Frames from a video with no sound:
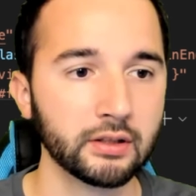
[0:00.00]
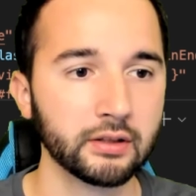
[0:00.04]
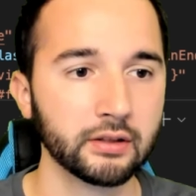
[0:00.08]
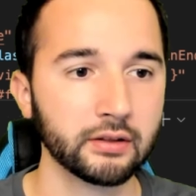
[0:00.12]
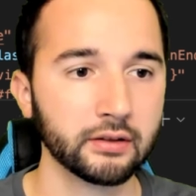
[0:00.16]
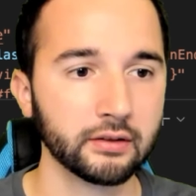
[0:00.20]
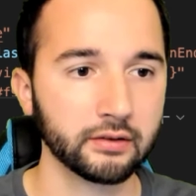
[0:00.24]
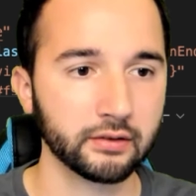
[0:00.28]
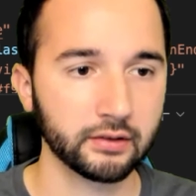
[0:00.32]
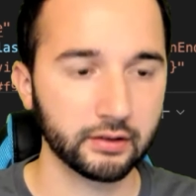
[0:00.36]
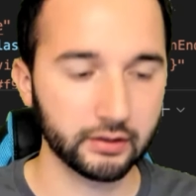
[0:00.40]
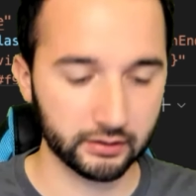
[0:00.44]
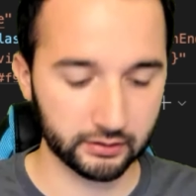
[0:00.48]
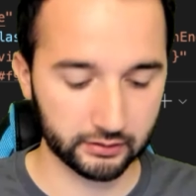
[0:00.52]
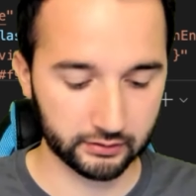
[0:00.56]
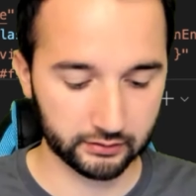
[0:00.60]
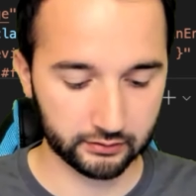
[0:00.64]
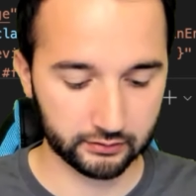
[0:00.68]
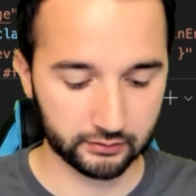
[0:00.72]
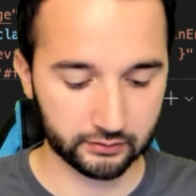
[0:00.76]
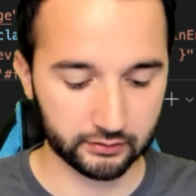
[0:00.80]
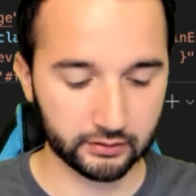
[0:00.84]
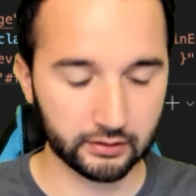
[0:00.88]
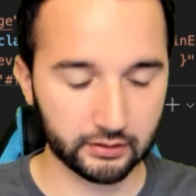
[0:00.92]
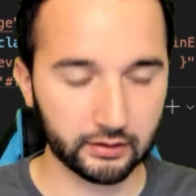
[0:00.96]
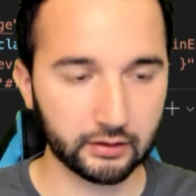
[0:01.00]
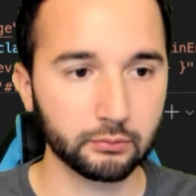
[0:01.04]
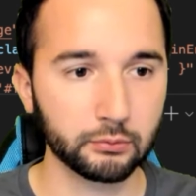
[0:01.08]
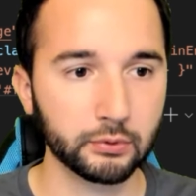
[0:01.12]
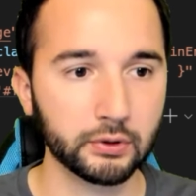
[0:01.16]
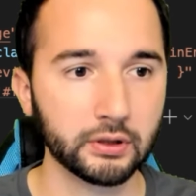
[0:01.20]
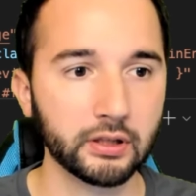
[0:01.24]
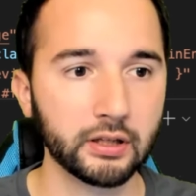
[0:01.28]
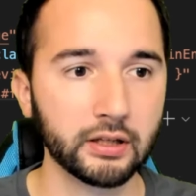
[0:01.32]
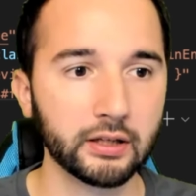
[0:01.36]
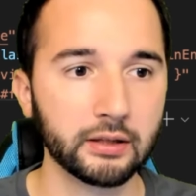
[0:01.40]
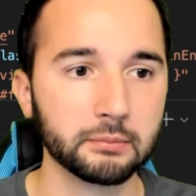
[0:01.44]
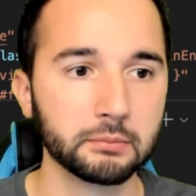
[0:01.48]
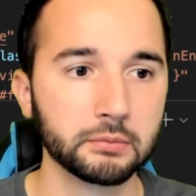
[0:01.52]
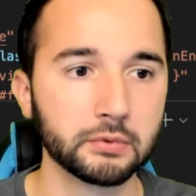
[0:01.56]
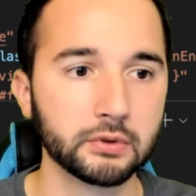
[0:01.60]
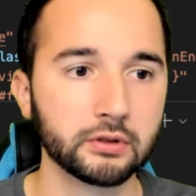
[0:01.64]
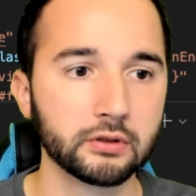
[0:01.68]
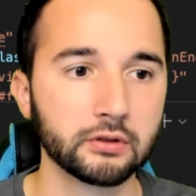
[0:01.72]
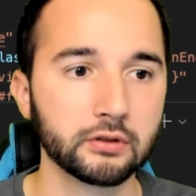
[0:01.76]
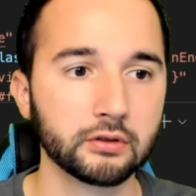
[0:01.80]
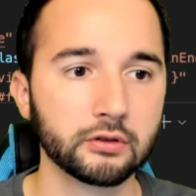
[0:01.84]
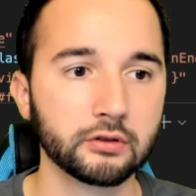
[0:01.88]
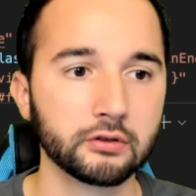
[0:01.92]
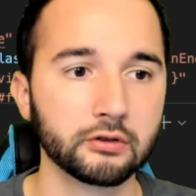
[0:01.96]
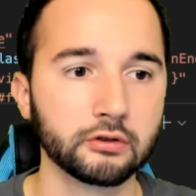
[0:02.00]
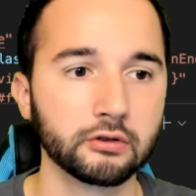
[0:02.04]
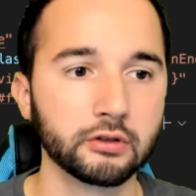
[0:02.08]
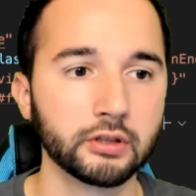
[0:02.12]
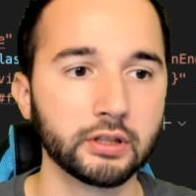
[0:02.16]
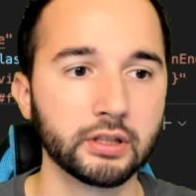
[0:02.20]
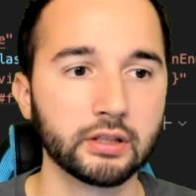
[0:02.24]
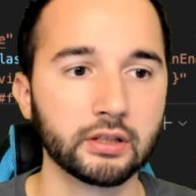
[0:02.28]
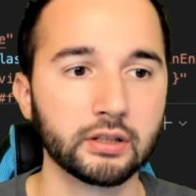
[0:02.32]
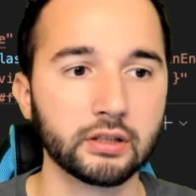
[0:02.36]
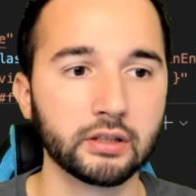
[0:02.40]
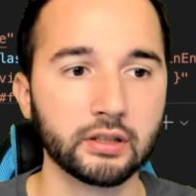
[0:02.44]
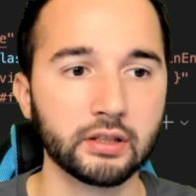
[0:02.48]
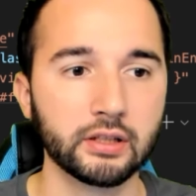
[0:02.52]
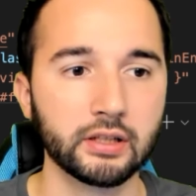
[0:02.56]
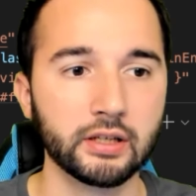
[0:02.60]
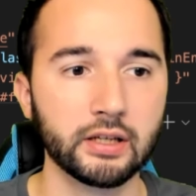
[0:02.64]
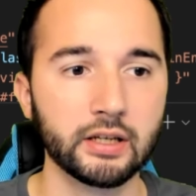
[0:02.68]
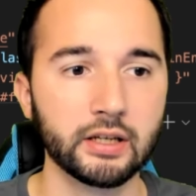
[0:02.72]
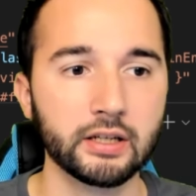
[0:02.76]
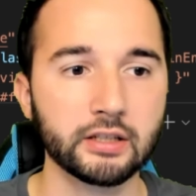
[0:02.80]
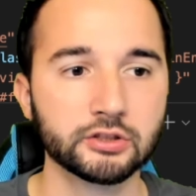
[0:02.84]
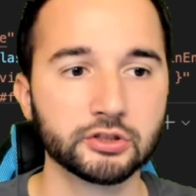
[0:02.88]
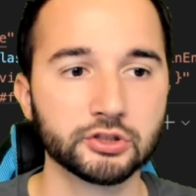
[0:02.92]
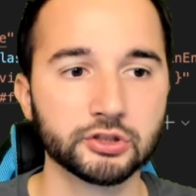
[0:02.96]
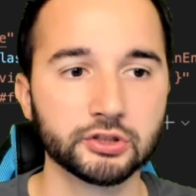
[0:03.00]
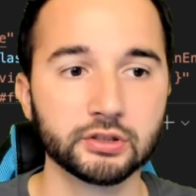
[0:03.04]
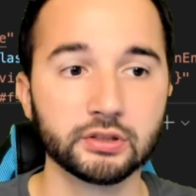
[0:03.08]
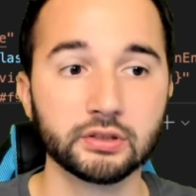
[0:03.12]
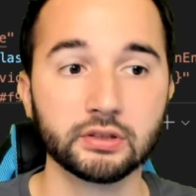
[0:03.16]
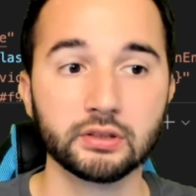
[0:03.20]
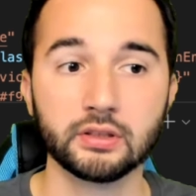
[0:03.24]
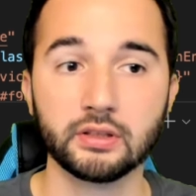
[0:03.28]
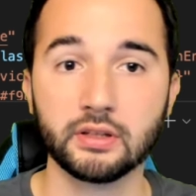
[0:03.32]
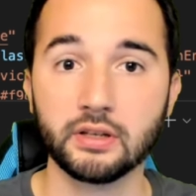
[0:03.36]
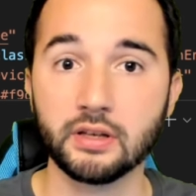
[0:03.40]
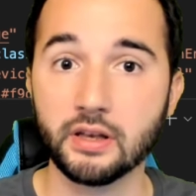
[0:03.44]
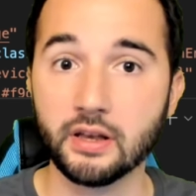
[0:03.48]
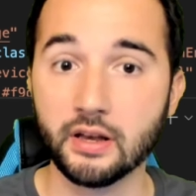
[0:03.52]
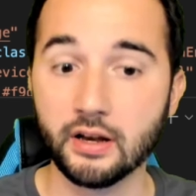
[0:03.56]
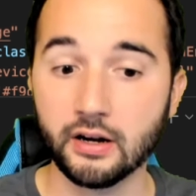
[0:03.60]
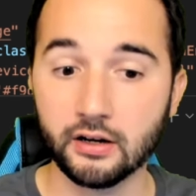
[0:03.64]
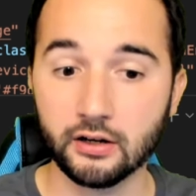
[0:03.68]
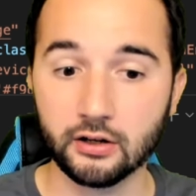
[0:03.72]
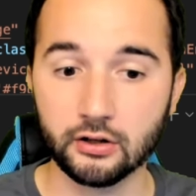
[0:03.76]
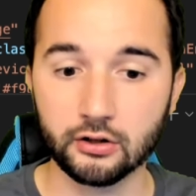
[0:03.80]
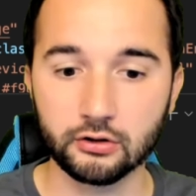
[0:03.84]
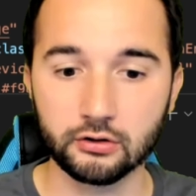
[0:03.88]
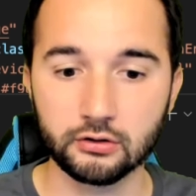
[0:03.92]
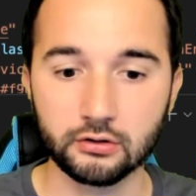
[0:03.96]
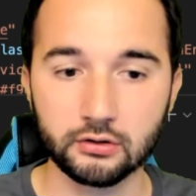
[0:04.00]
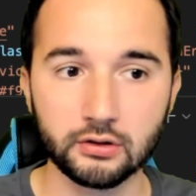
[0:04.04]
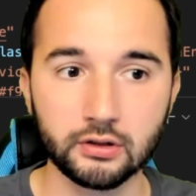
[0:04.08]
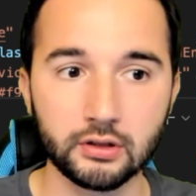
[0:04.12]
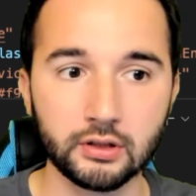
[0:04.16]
say that we name trigger action, now